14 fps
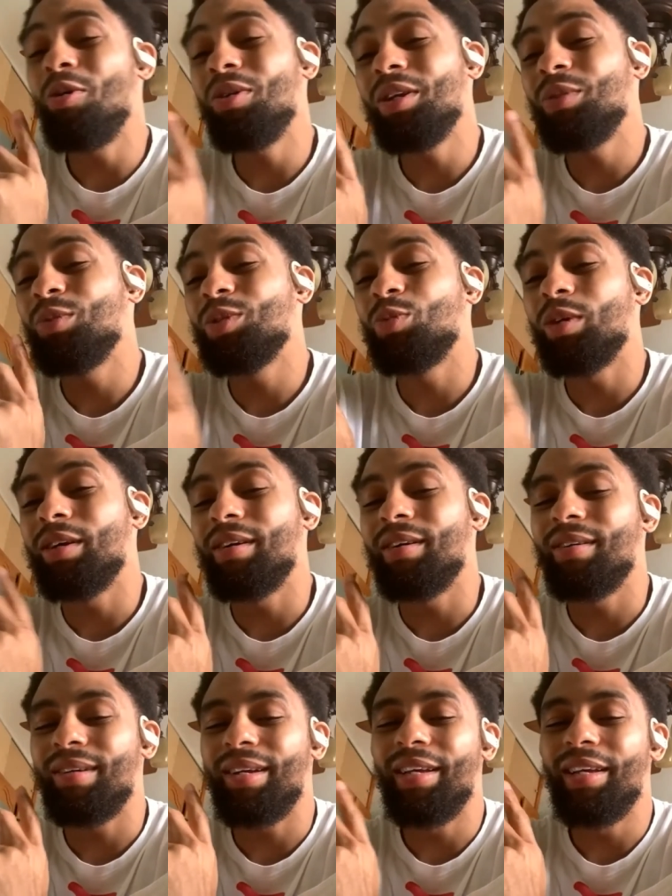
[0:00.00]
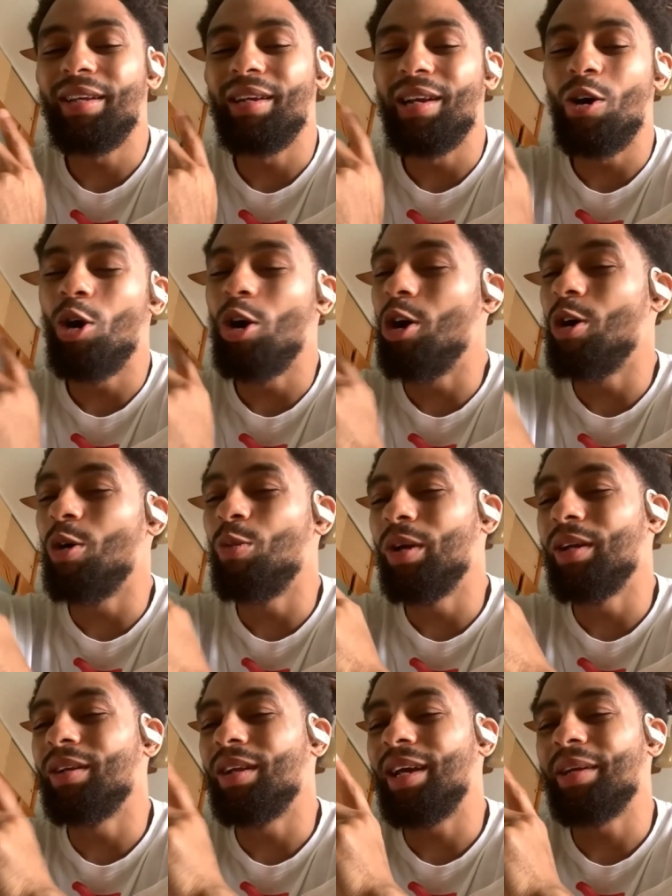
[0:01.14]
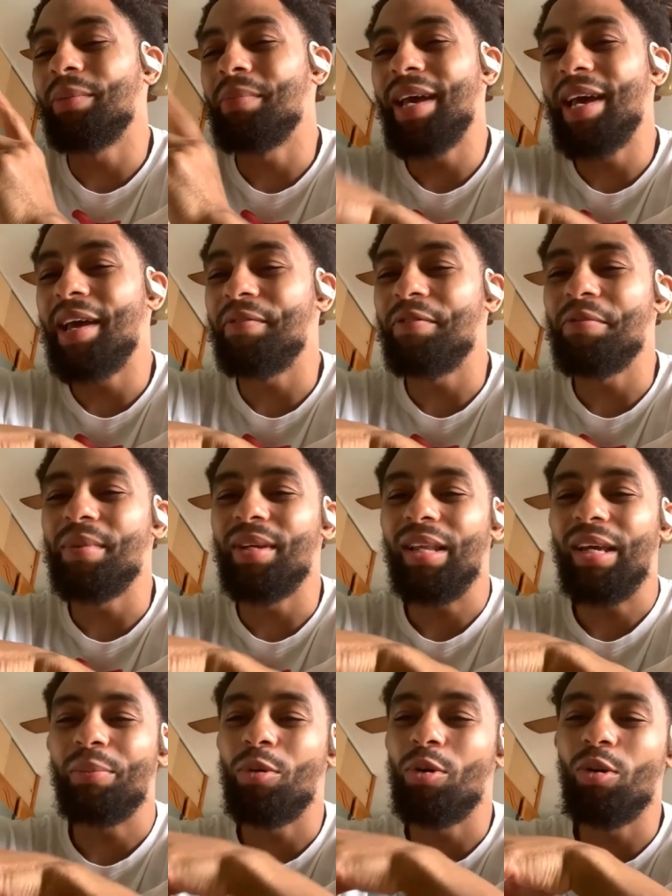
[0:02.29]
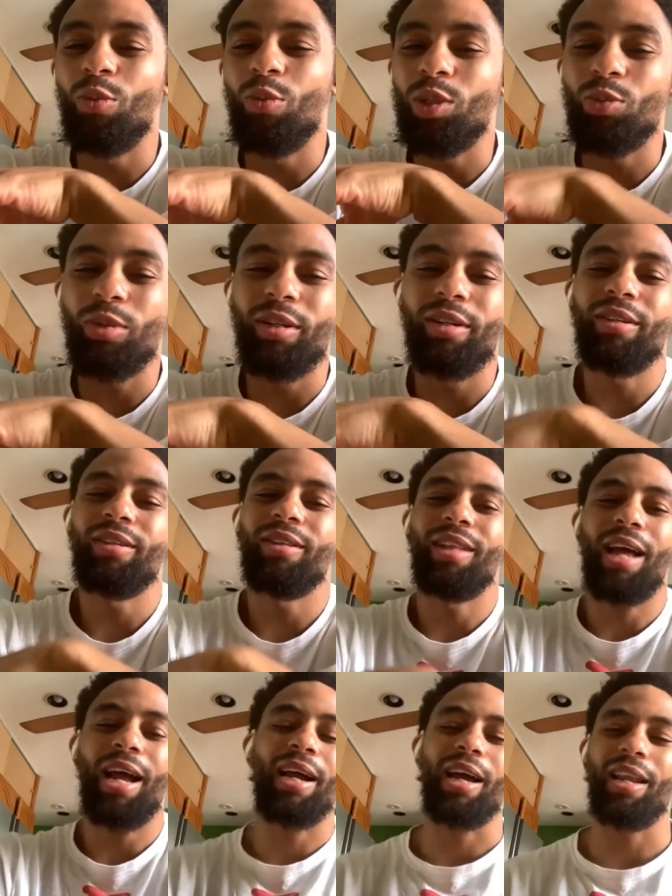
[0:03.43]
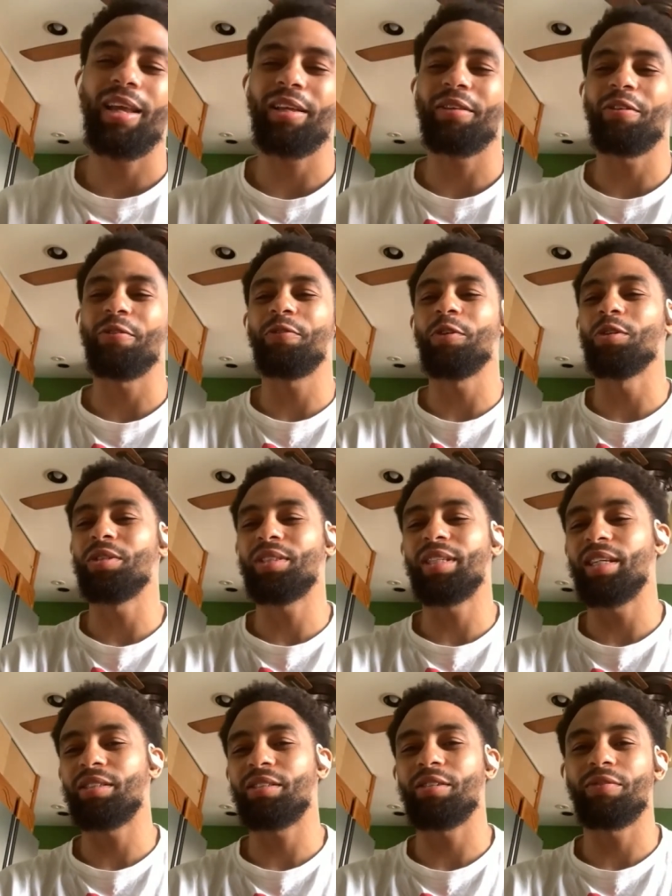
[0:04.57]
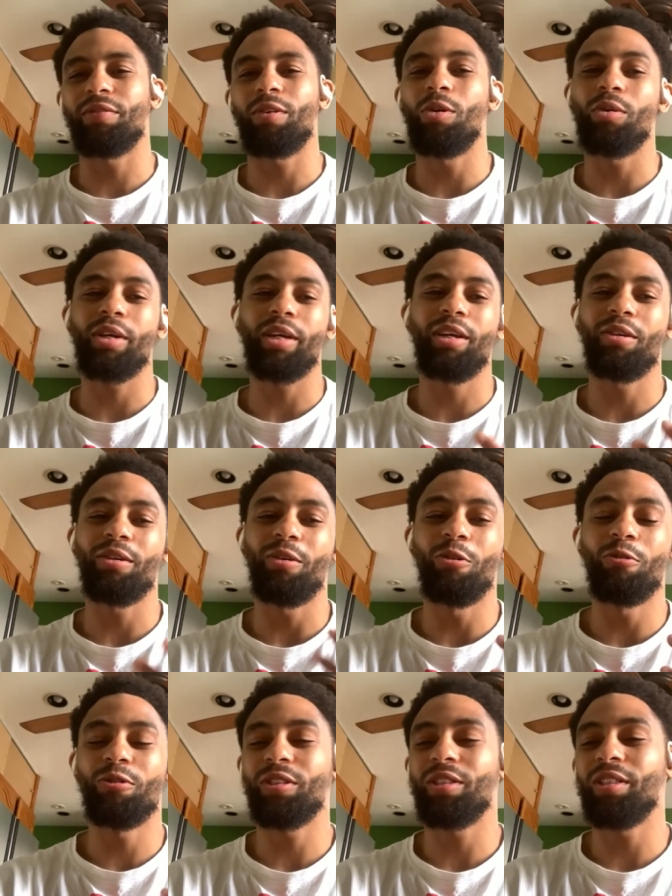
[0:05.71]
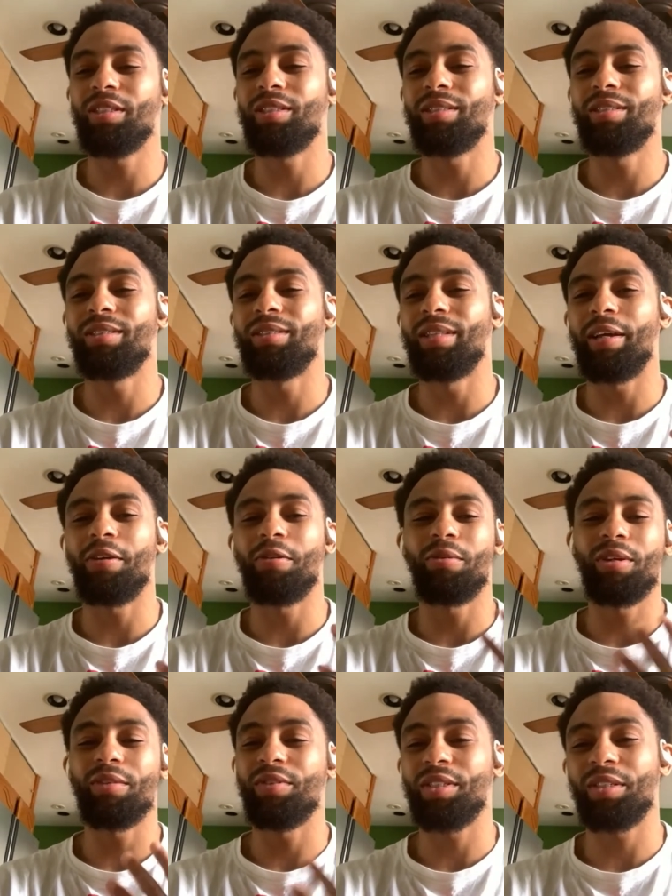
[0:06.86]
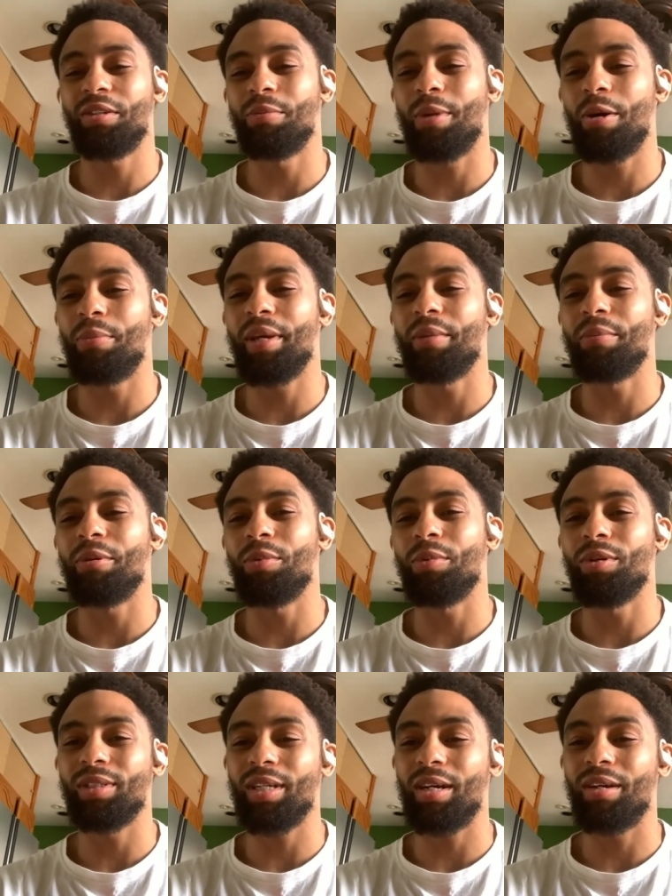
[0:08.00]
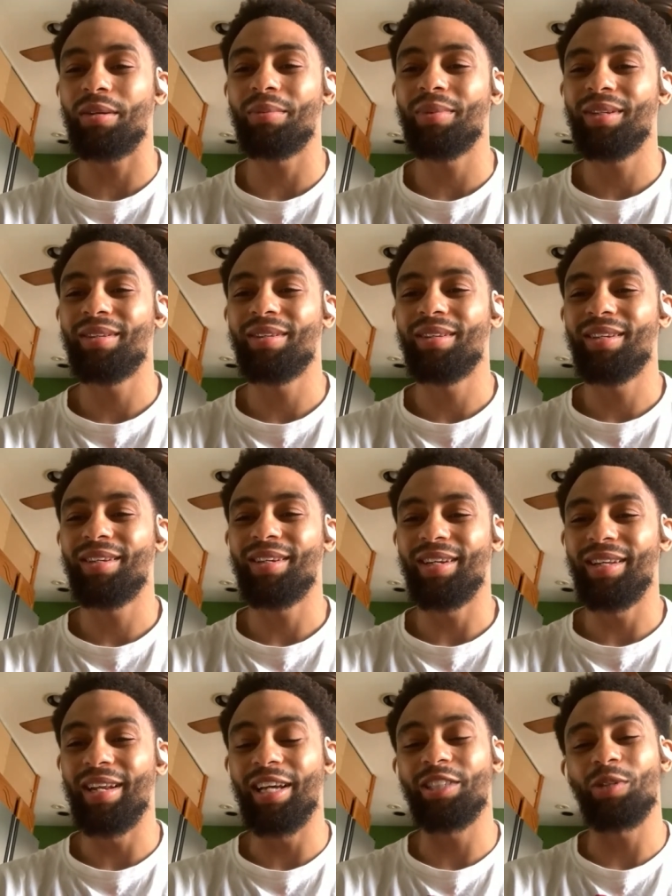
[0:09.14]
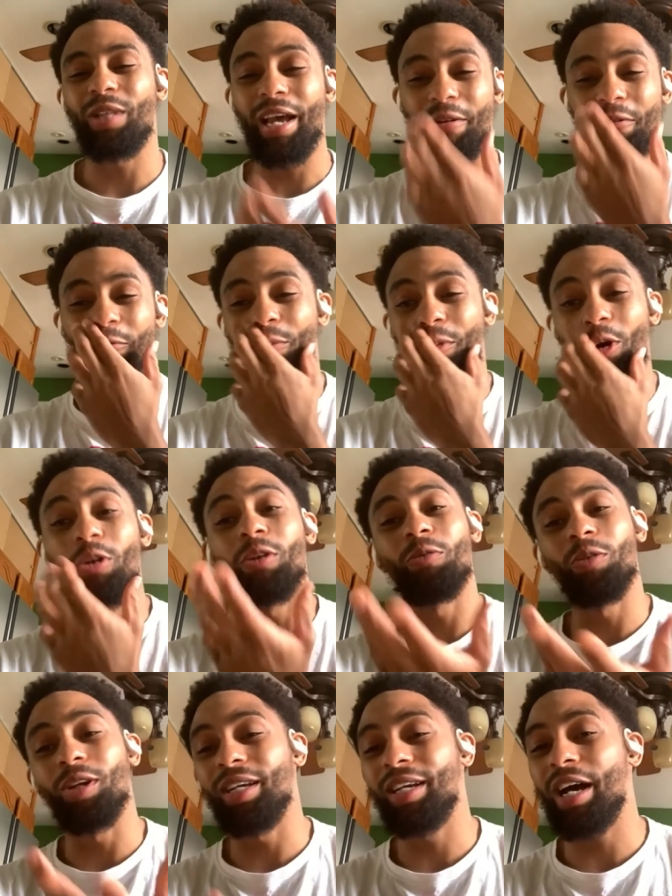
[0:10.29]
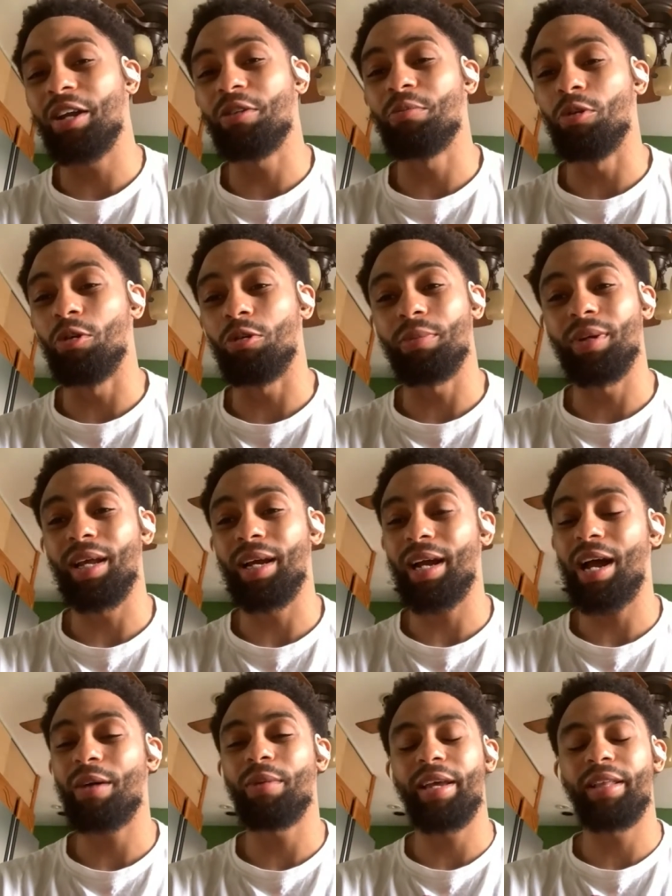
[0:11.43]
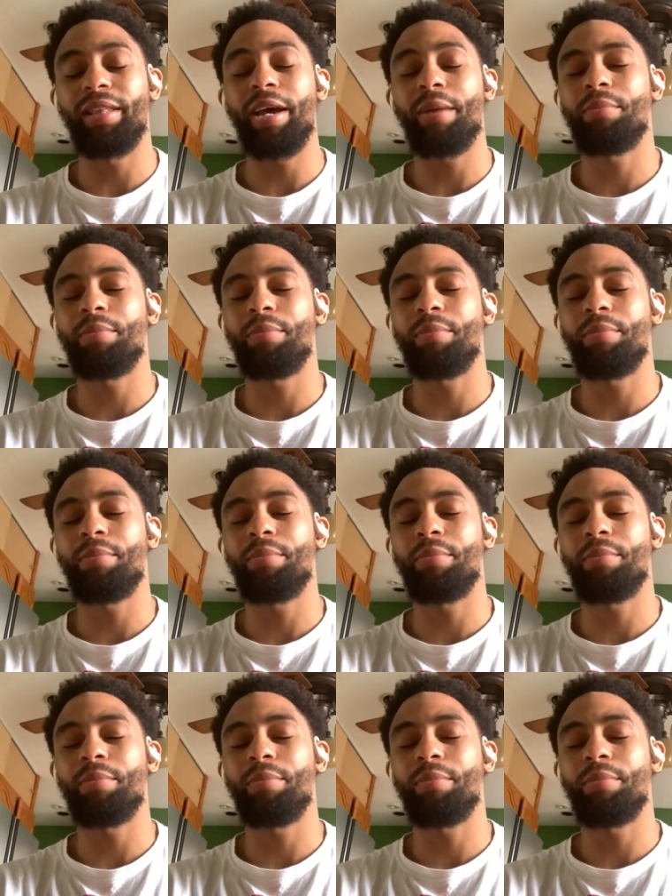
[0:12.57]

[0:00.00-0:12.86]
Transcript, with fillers: Poland was where it all went like bad for me. Like, Poland was where I got like the first taste of, okay, overseas, they don't give a shit about paying people on time. And that Poland really kind of broke me. Like, at